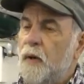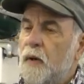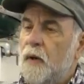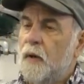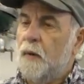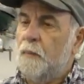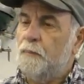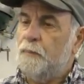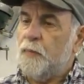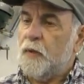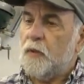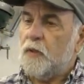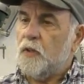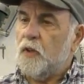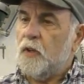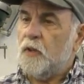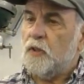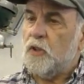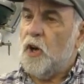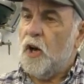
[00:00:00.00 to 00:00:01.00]
to
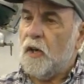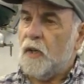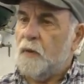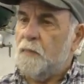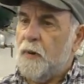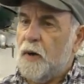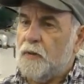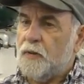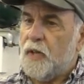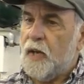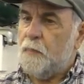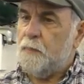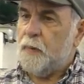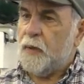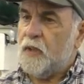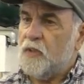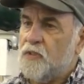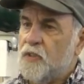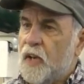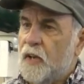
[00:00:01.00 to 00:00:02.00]
talk about that
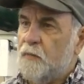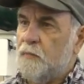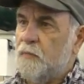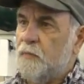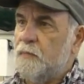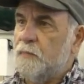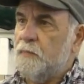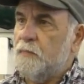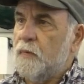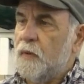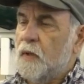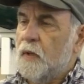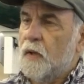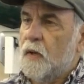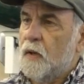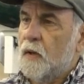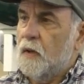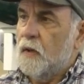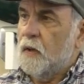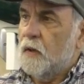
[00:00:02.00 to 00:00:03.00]
because that
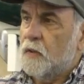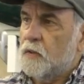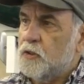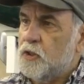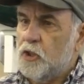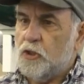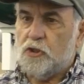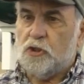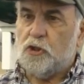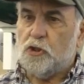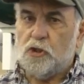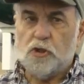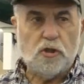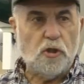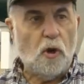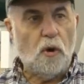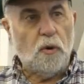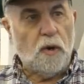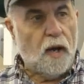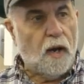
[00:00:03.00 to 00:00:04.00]
just
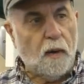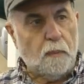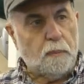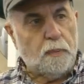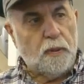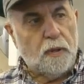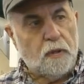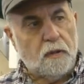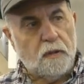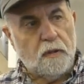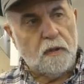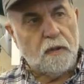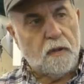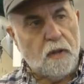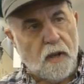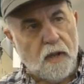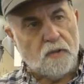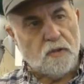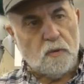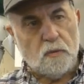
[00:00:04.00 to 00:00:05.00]
showed up
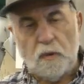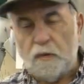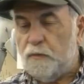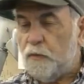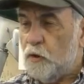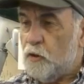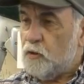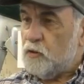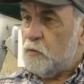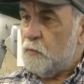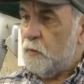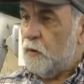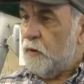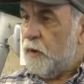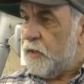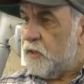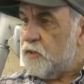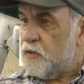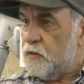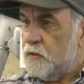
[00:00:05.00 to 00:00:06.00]
as a reversible
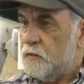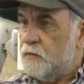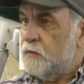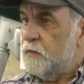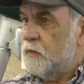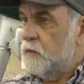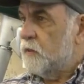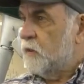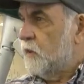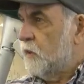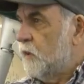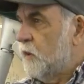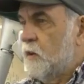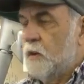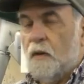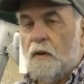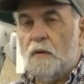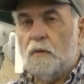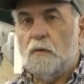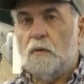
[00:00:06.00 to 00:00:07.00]
engine
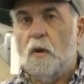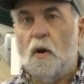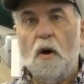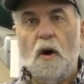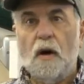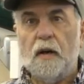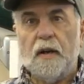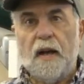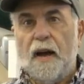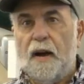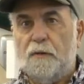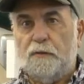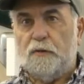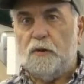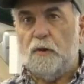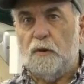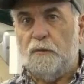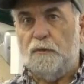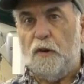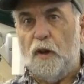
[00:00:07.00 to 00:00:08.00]
long
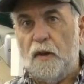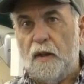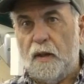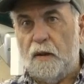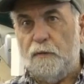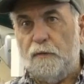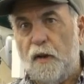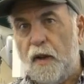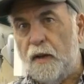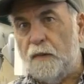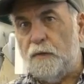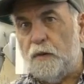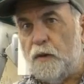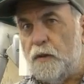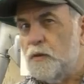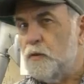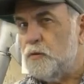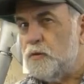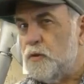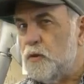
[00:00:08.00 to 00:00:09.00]
after it fell out of favor,
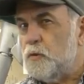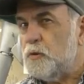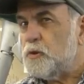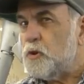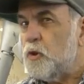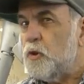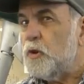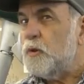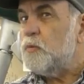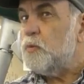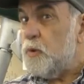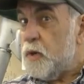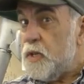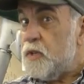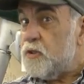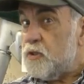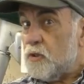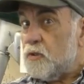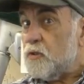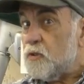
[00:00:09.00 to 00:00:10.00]
and there was good
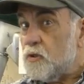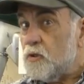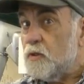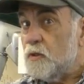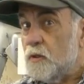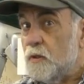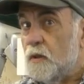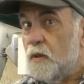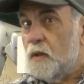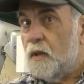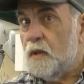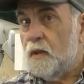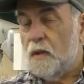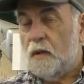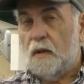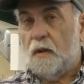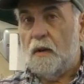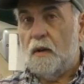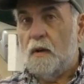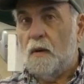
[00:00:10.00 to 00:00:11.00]
reasons
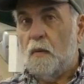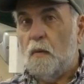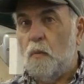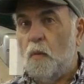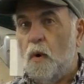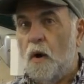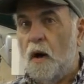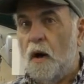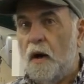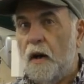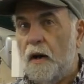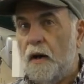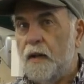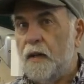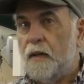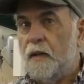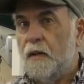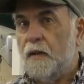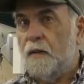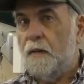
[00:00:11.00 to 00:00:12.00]

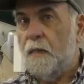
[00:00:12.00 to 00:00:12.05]
why